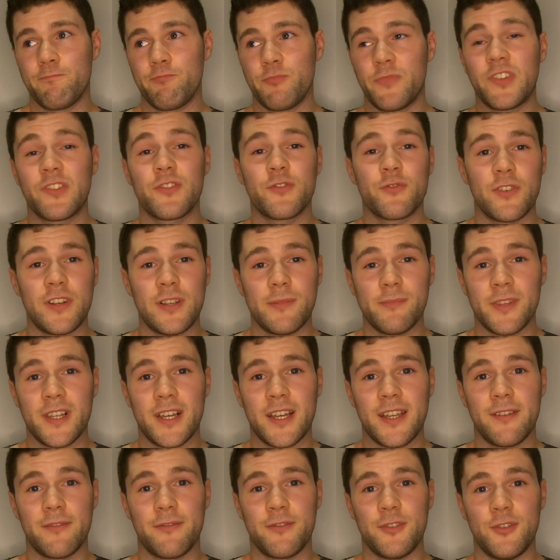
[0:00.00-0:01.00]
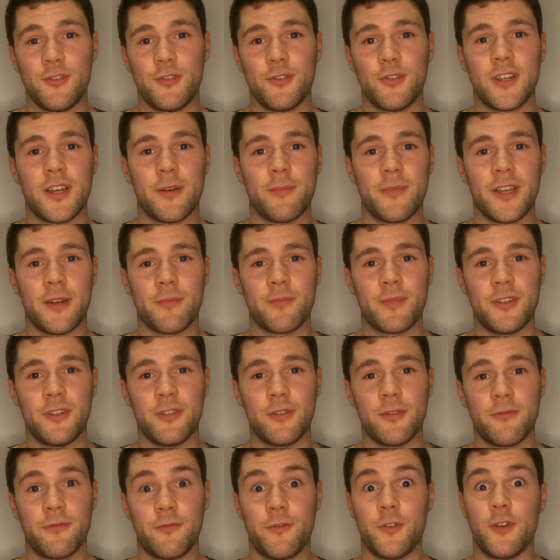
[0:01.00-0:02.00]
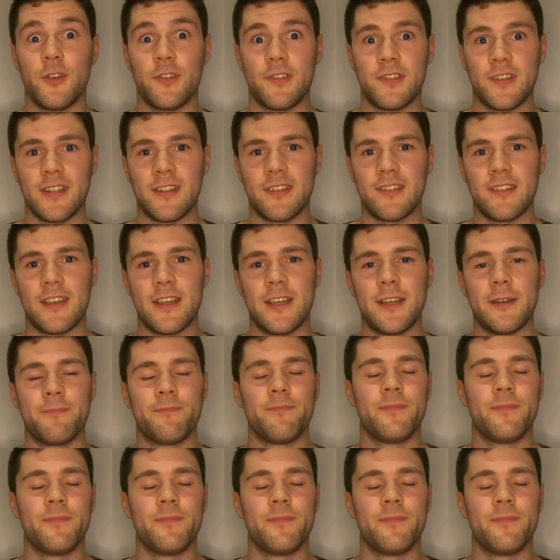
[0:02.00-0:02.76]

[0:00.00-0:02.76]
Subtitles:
streamlined for you coming up to your first exam.